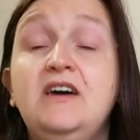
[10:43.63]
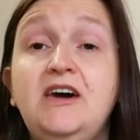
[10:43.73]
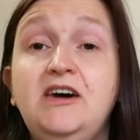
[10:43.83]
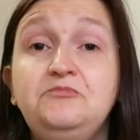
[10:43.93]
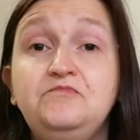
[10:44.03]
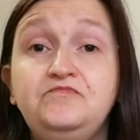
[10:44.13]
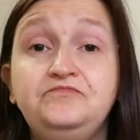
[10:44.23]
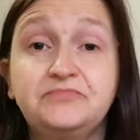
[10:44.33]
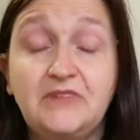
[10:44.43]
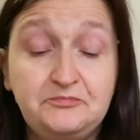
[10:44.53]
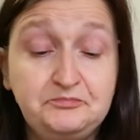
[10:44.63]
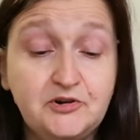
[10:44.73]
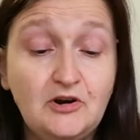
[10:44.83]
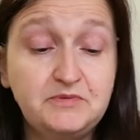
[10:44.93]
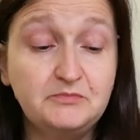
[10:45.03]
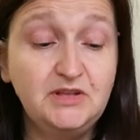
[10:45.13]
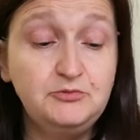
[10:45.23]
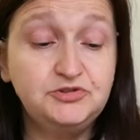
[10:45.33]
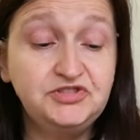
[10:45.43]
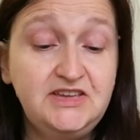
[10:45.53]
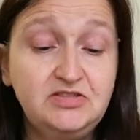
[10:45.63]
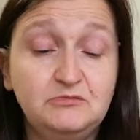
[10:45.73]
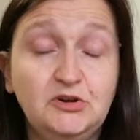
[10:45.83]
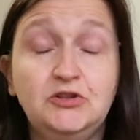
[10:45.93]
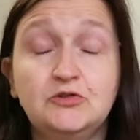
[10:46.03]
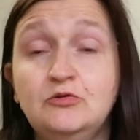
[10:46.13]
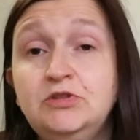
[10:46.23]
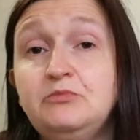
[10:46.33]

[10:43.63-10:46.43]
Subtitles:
I probably wouldn't eat them on their own.